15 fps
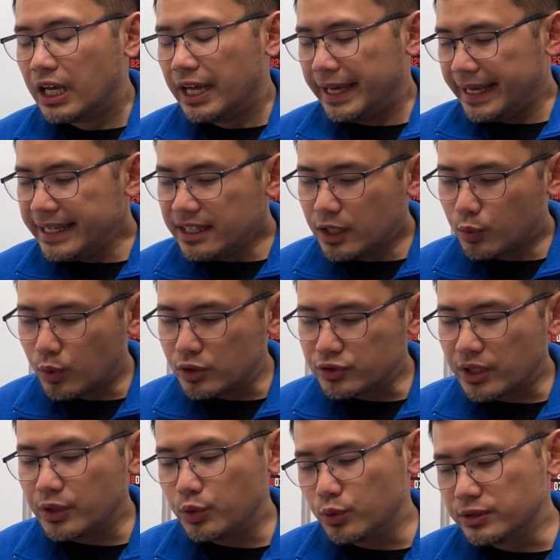
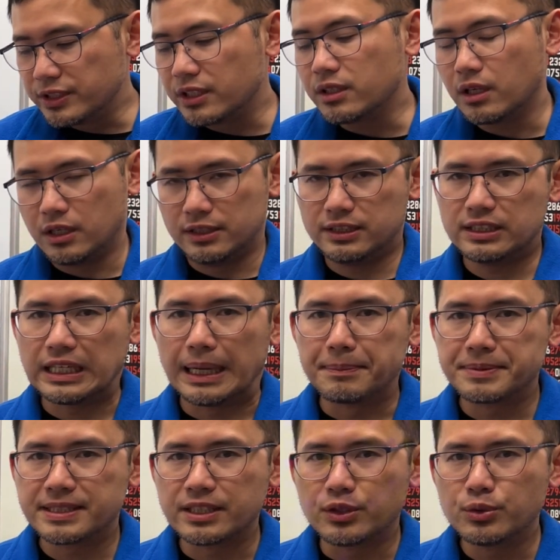Integration using
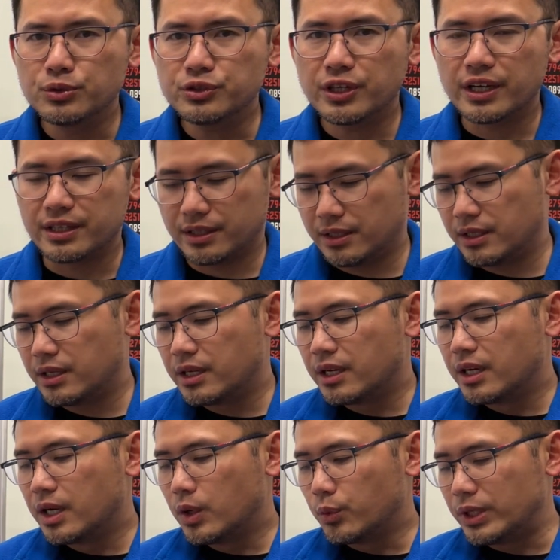substitution.
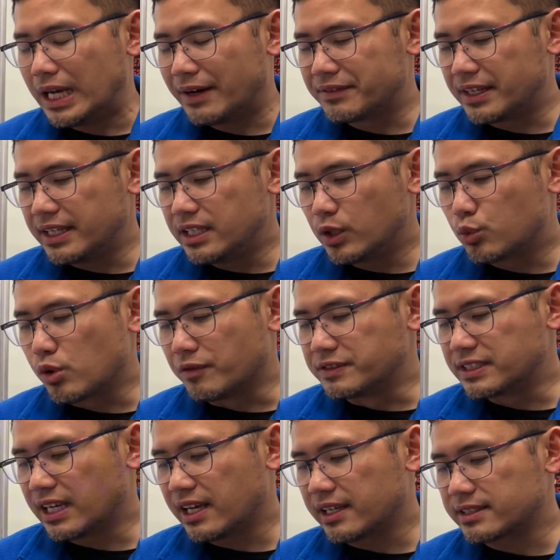We have the integral of
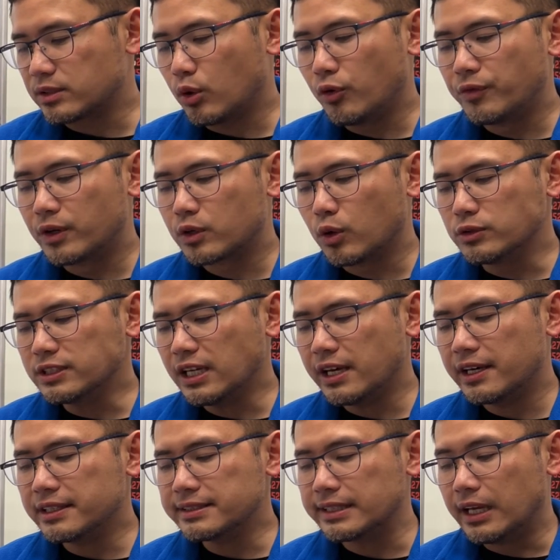sine x over cosine
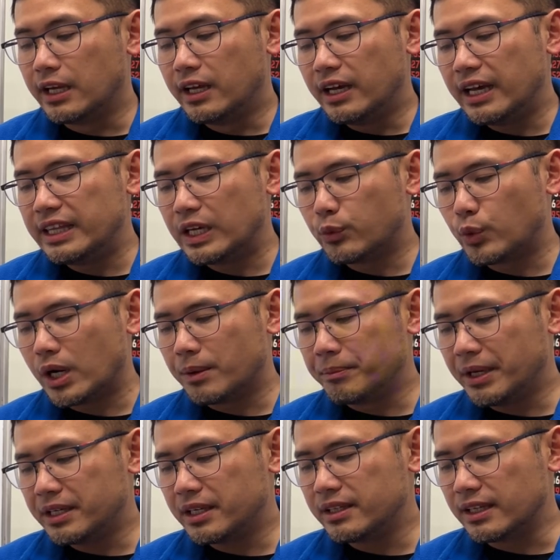x, and then we are
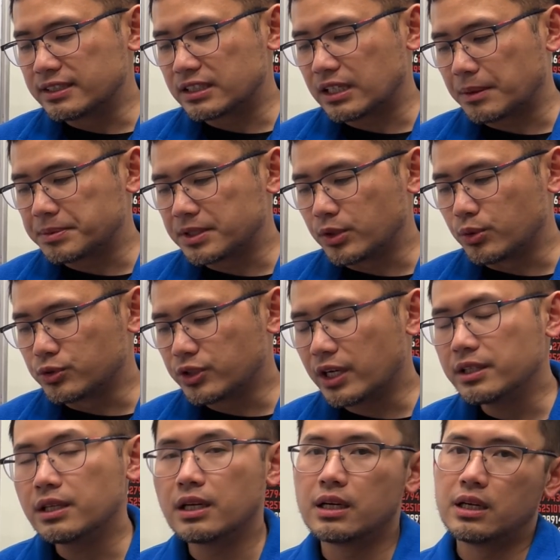making the substitution,
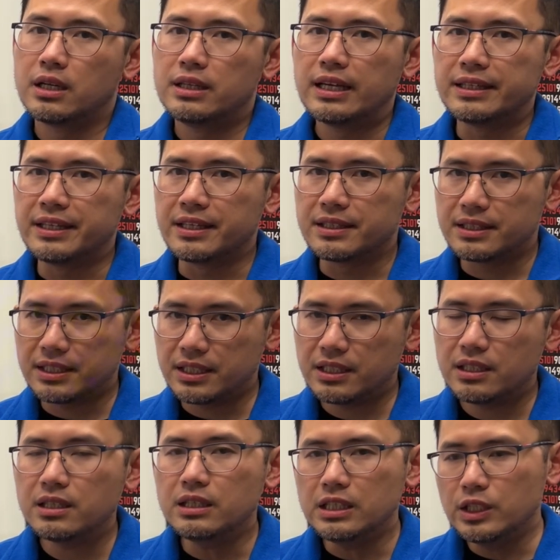letting
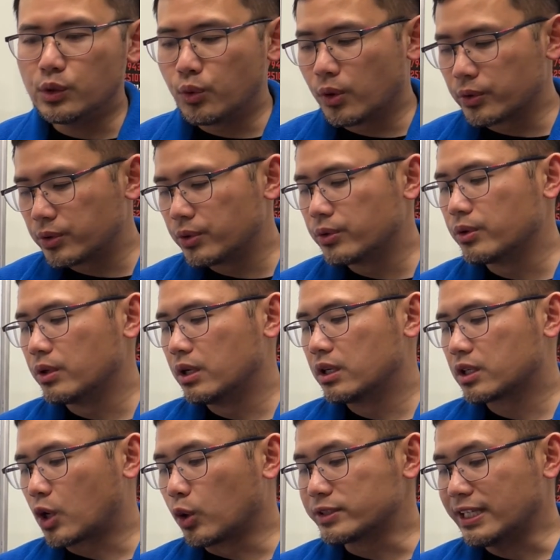t equal to
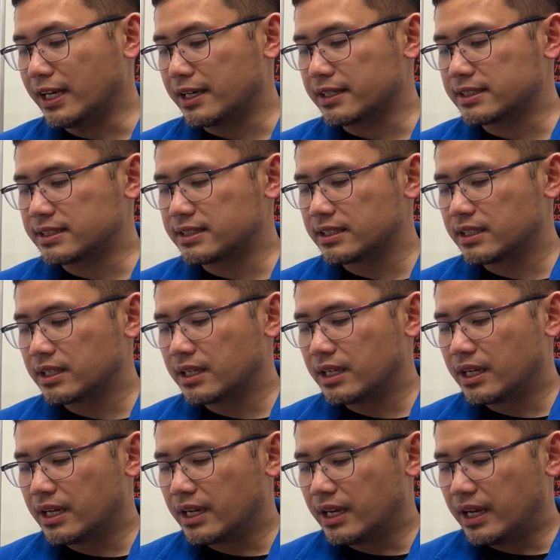cosine x.
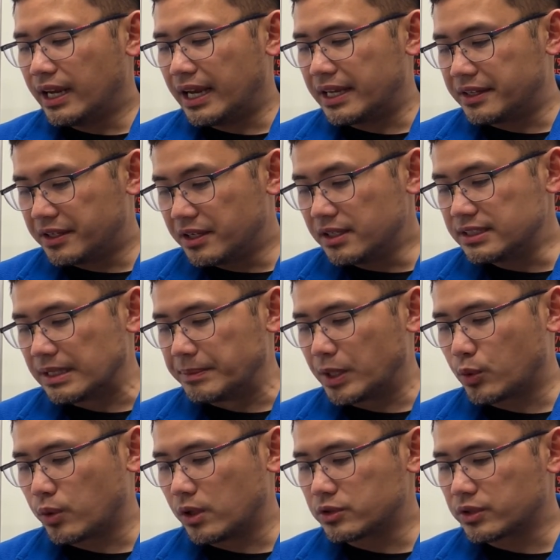And here's the main
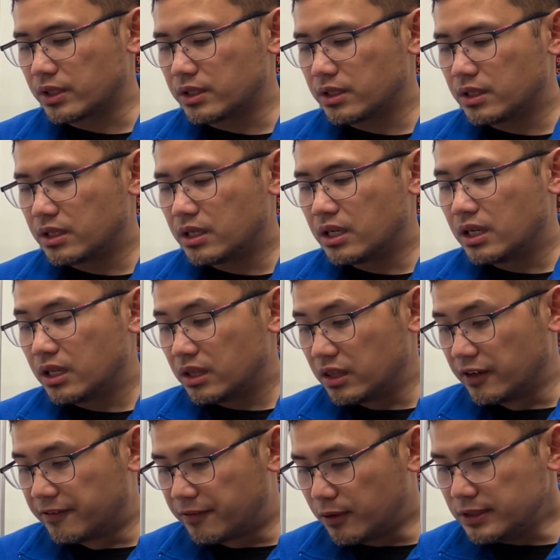question. The
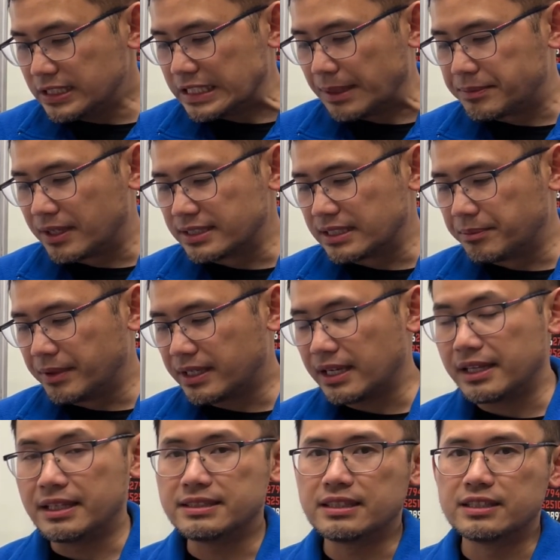first step doesn't make
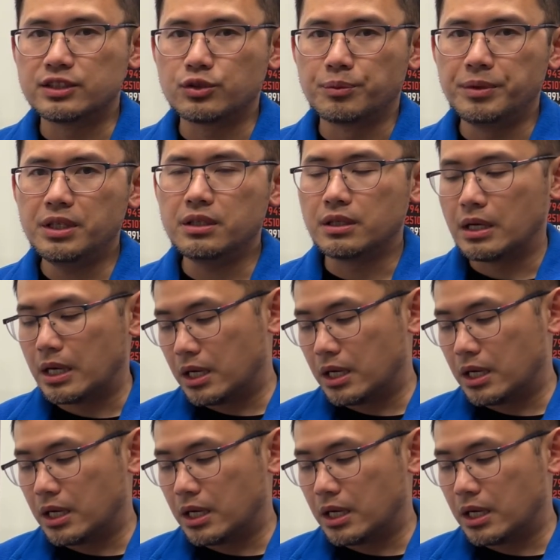any sense to me.